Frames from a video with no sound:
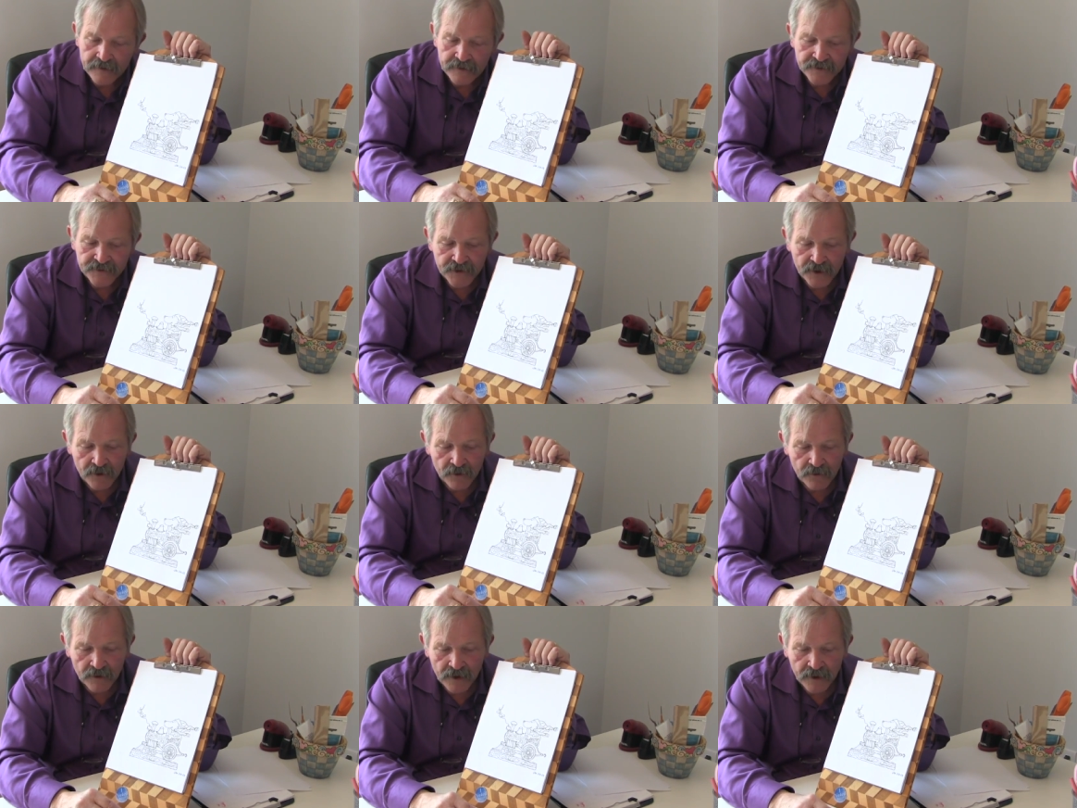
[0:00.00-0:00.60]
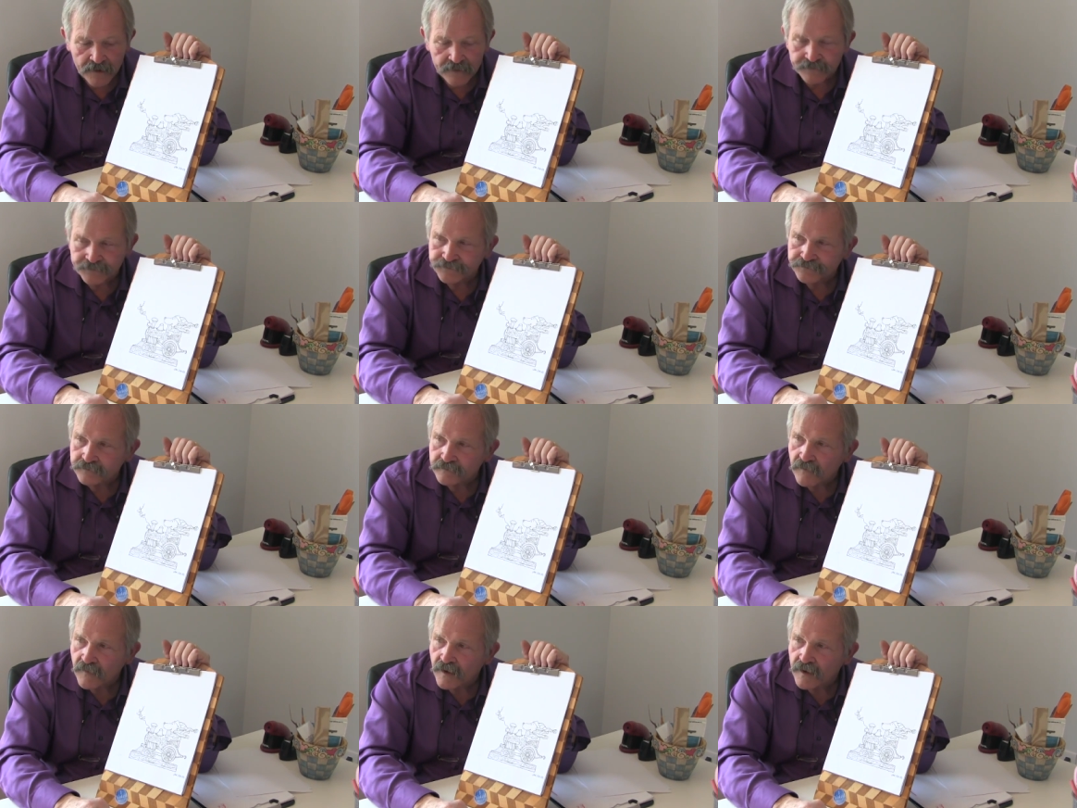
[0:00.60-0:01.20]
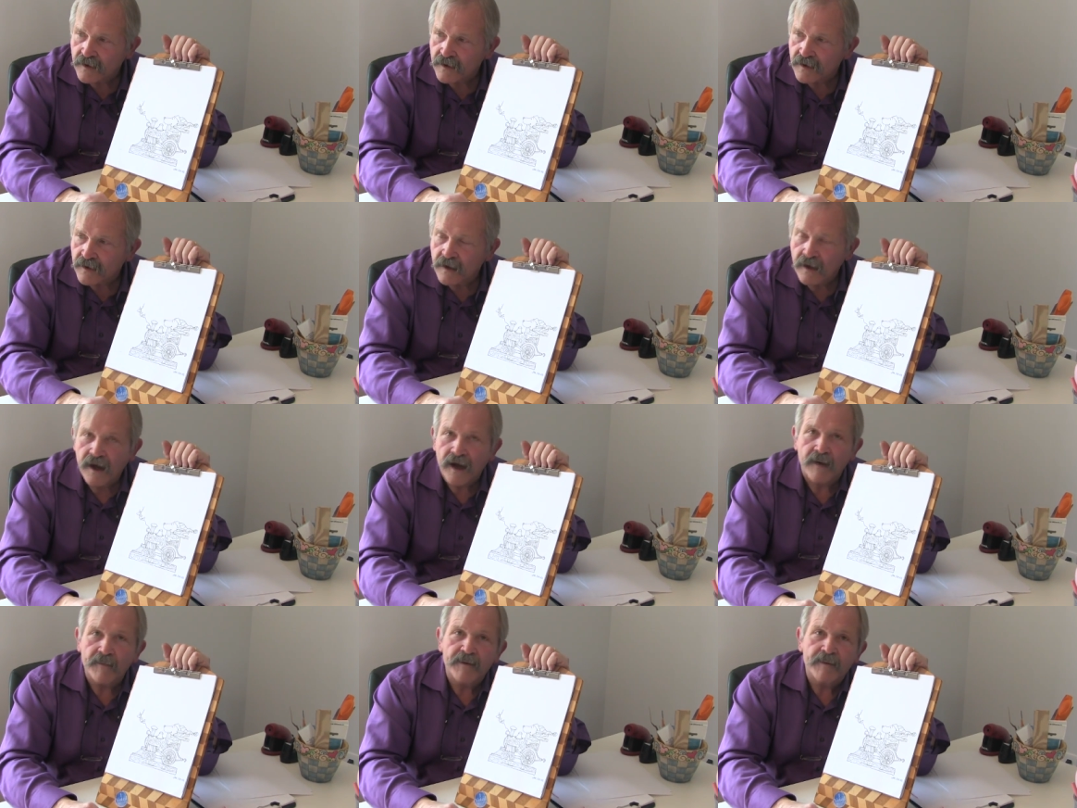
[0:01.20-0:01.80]
So
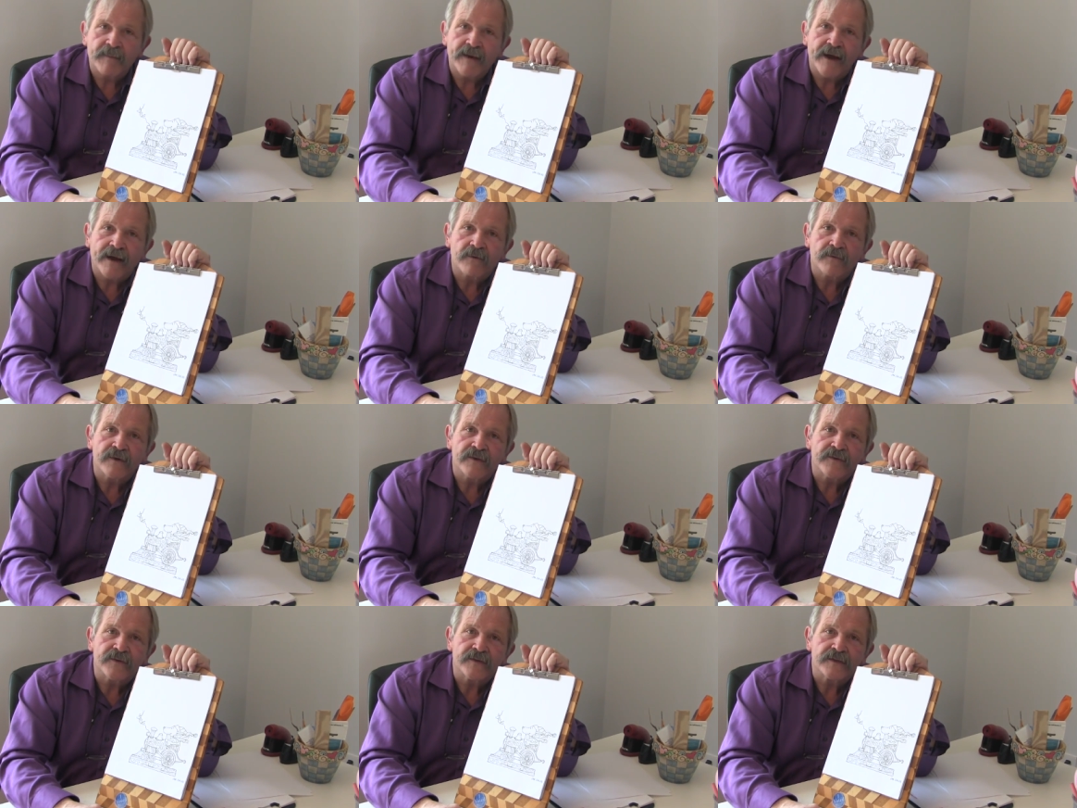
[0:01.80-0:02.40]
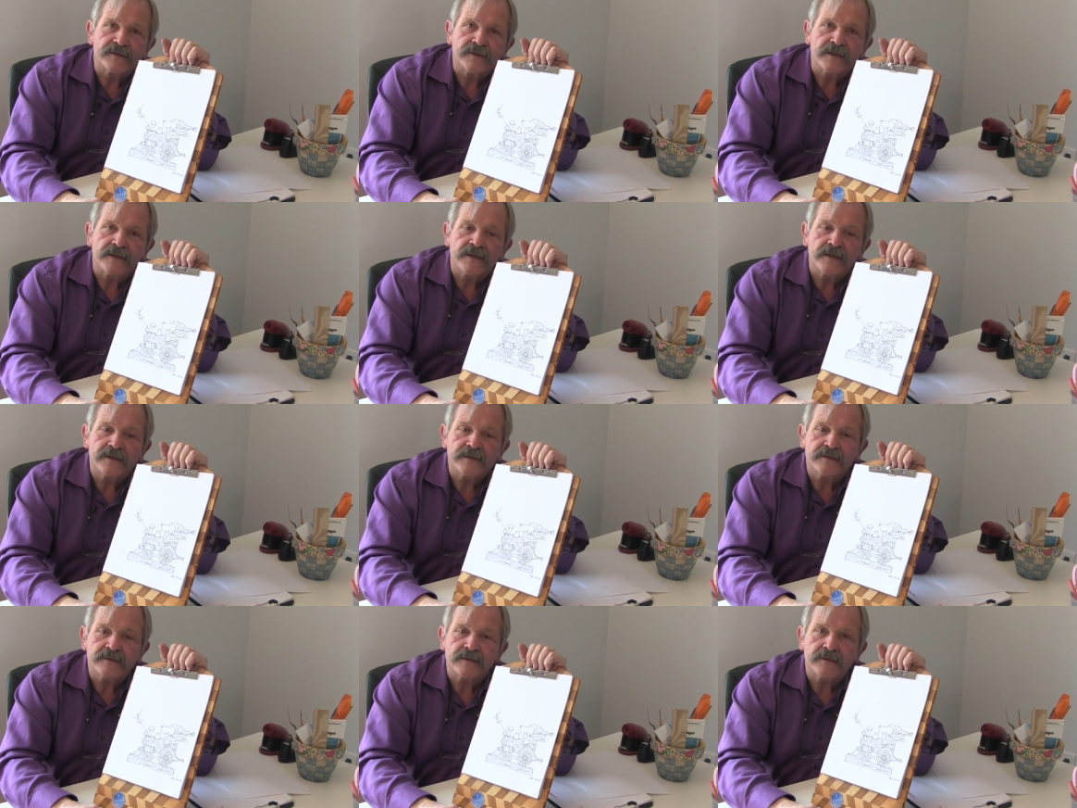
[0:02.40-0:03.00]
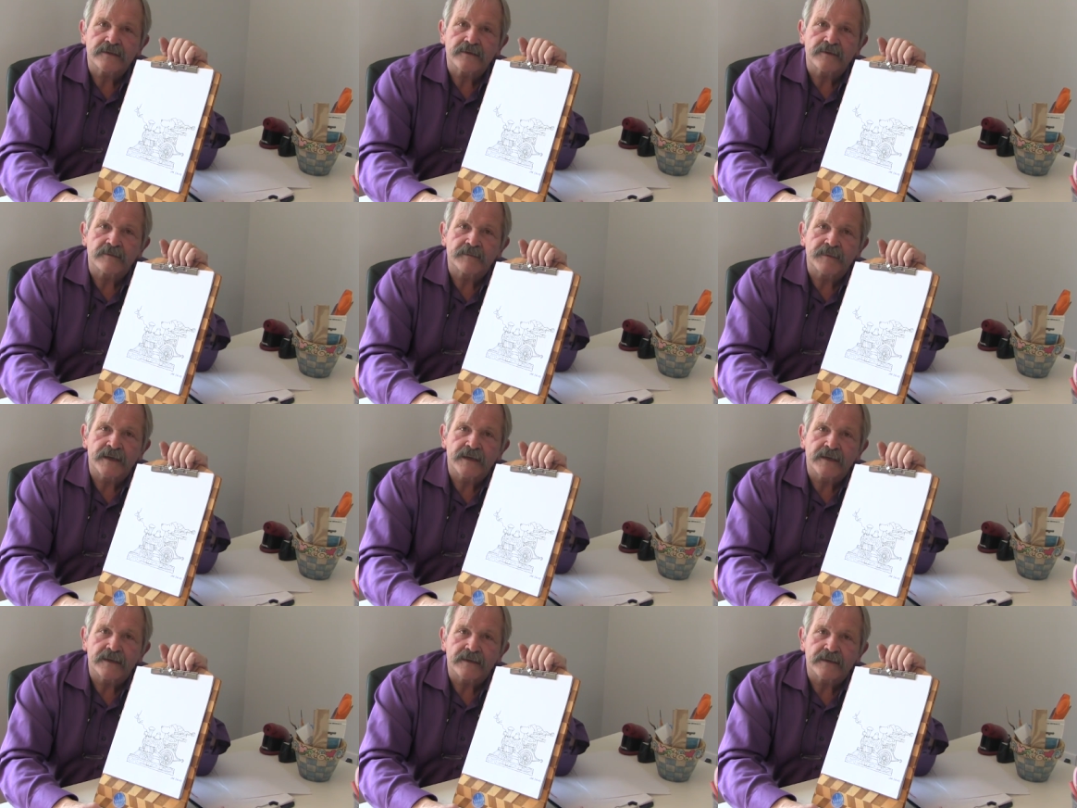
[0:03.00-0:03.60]
I'll be back with you in just a little
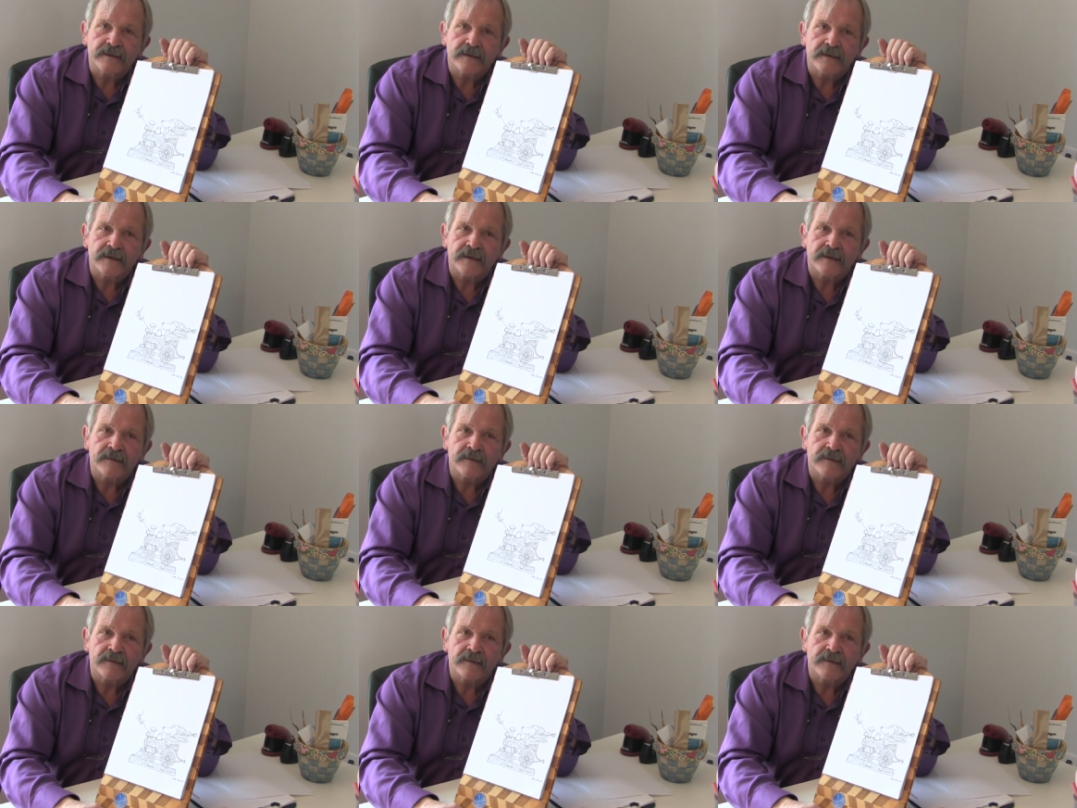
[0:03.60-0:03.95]
bit.